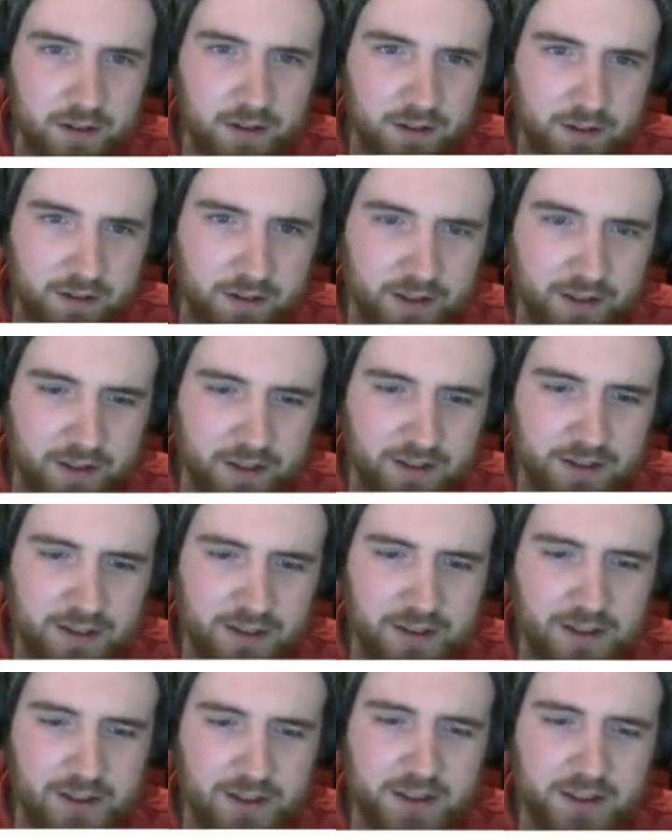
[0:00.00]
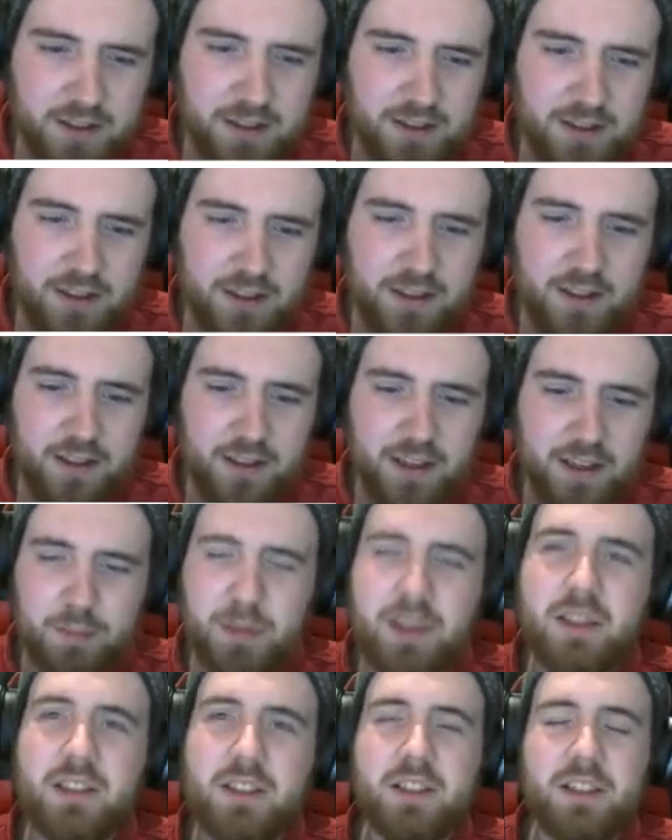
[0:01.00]
This can
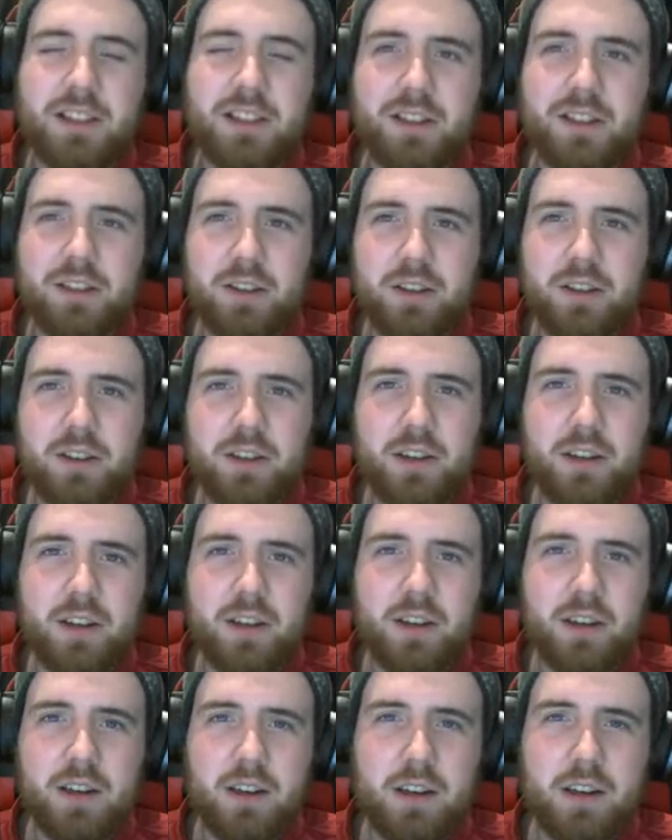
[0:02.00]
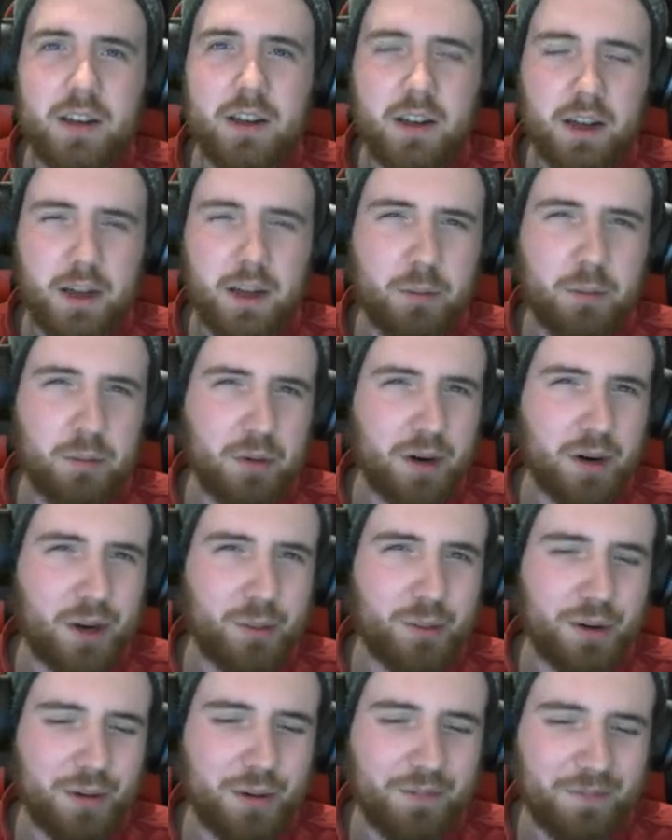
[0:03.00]
be considered a
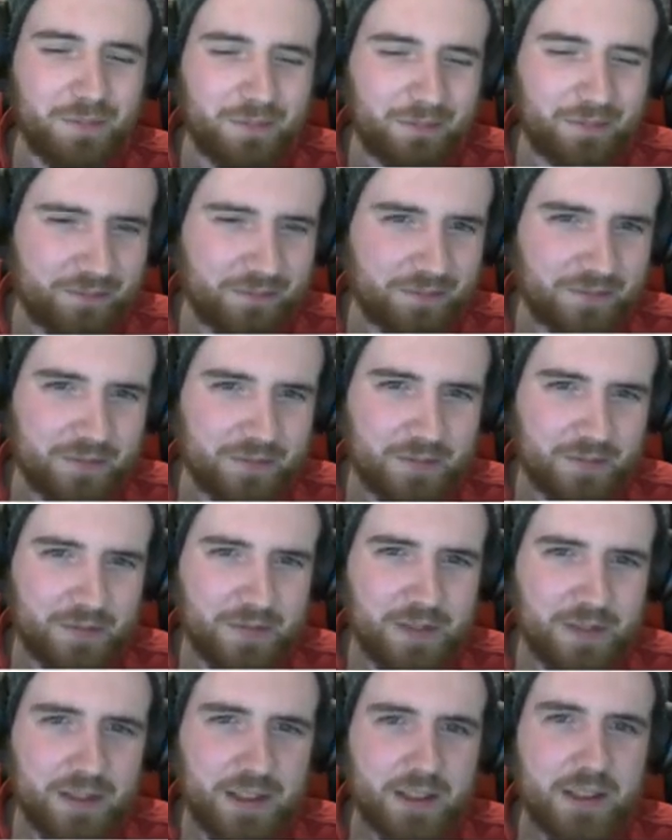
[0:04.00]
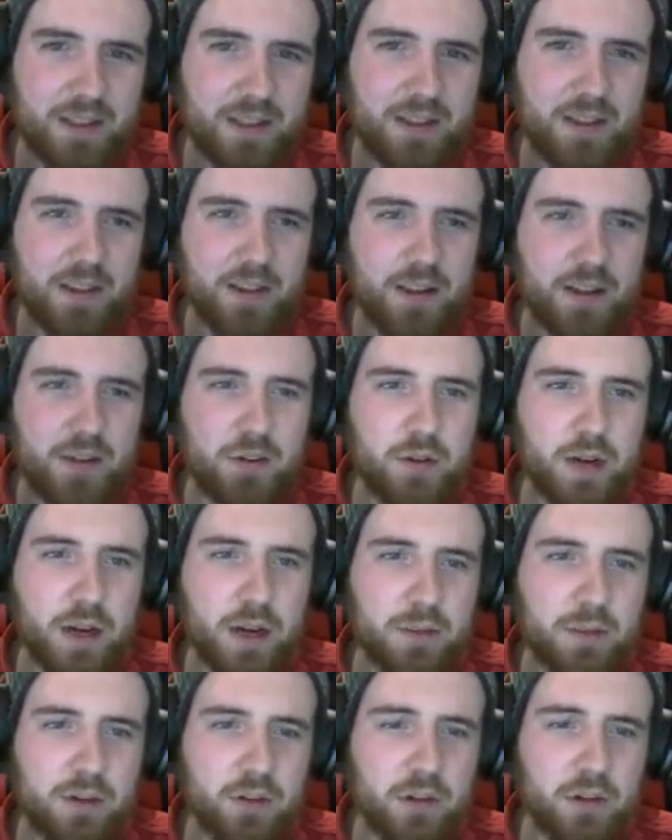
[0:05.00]
problem. They're not too
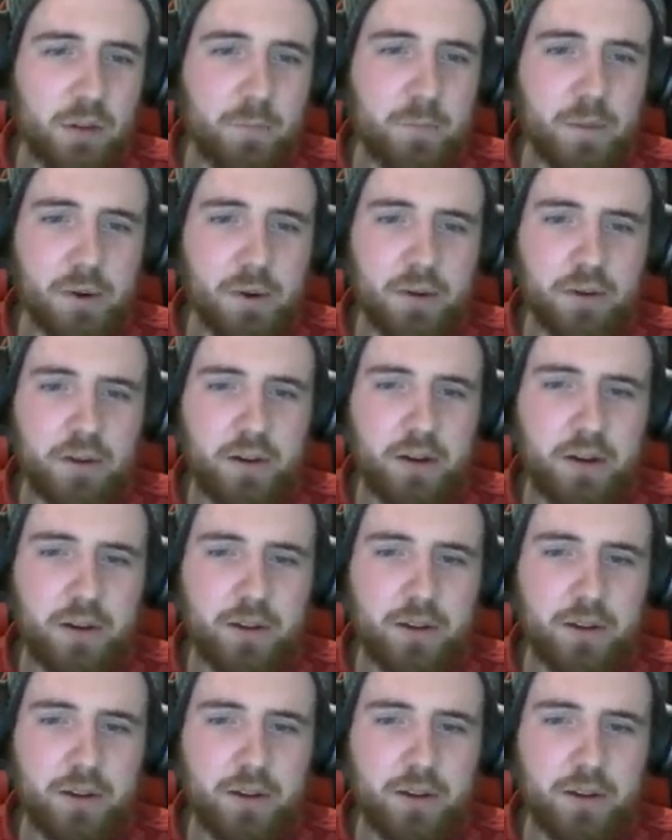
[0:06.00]
happy because I burnt down